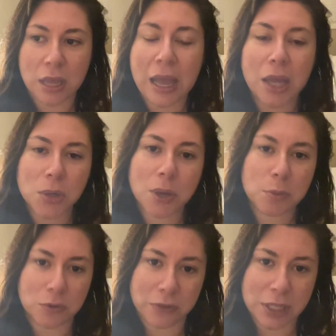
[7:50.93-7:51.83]
I
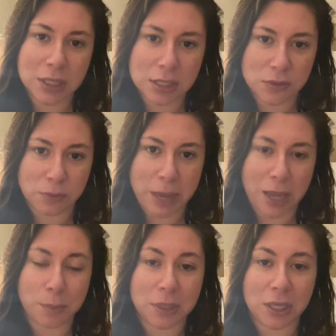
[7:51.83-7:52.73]
prevent this from
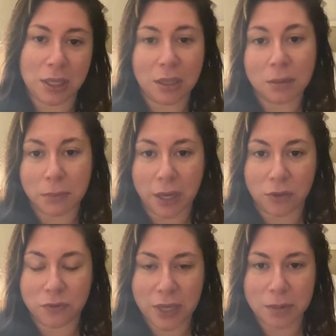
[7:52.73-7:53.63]
happening in my
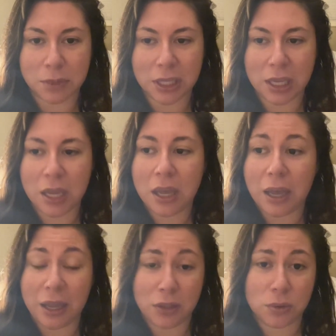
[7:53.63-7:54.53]
own family?
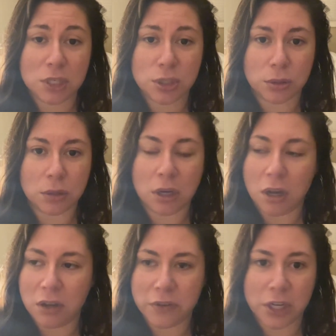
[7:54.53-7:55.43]
I had 3 children,
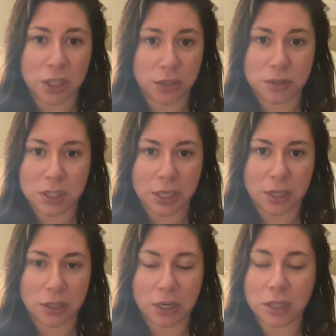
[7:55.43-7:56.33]
all very close
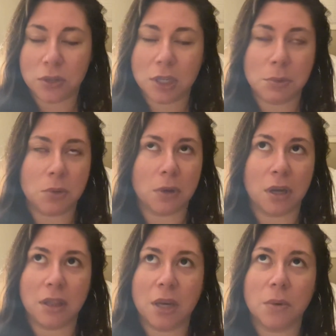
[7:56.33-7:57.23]
together. And don't get me
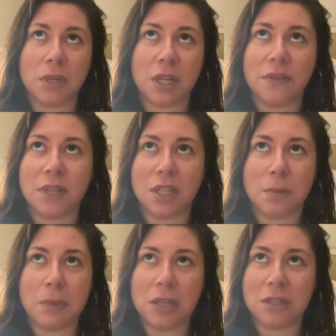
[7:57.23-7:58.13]
wrong, there were definitely
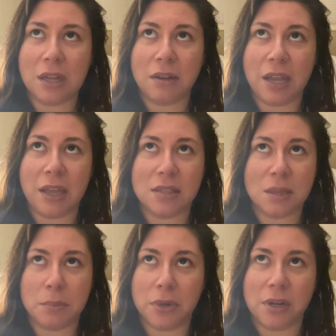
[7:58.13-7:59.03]
meltdown days
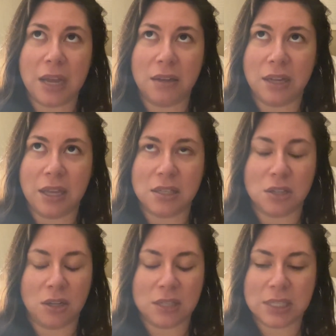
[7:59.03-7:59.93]
and burnout days and
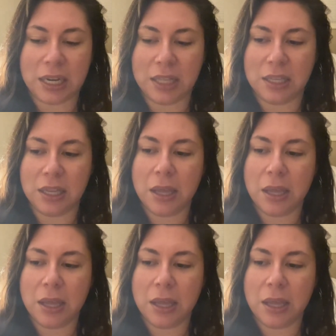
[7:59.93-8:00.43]
all this kind of thing.